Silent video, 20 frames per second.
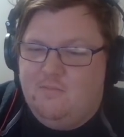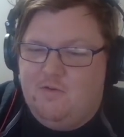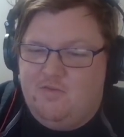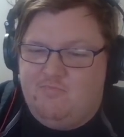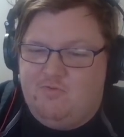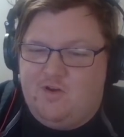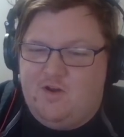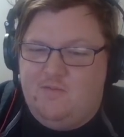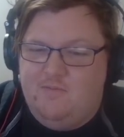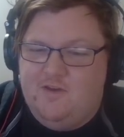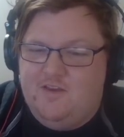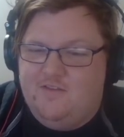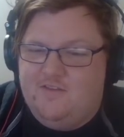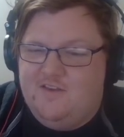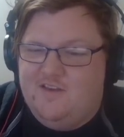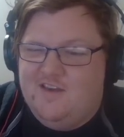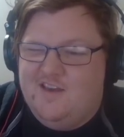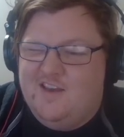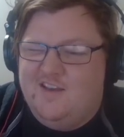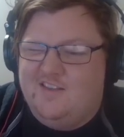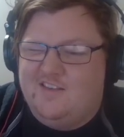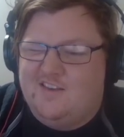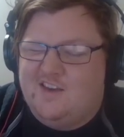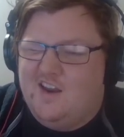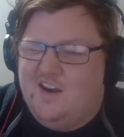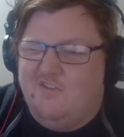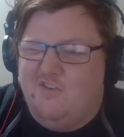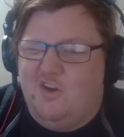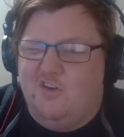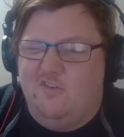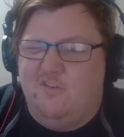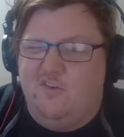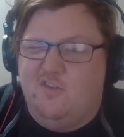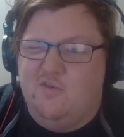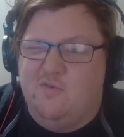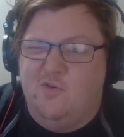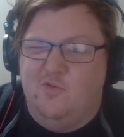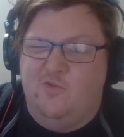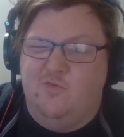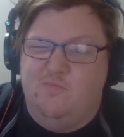But the problem is he's kind of also the
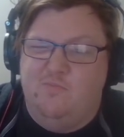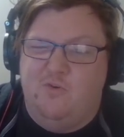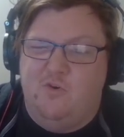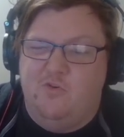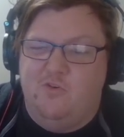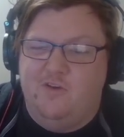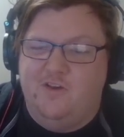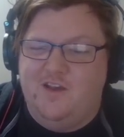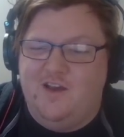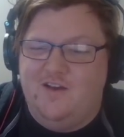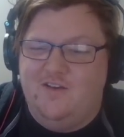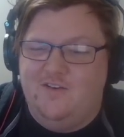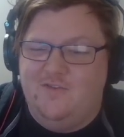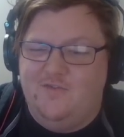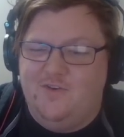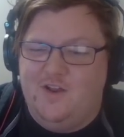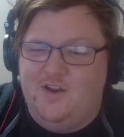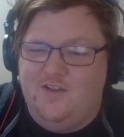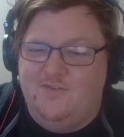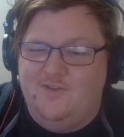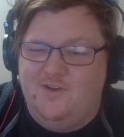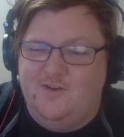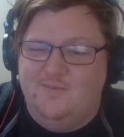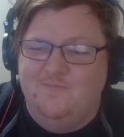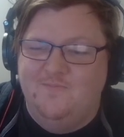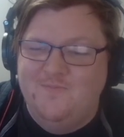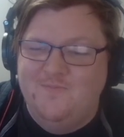most boring out of all of them.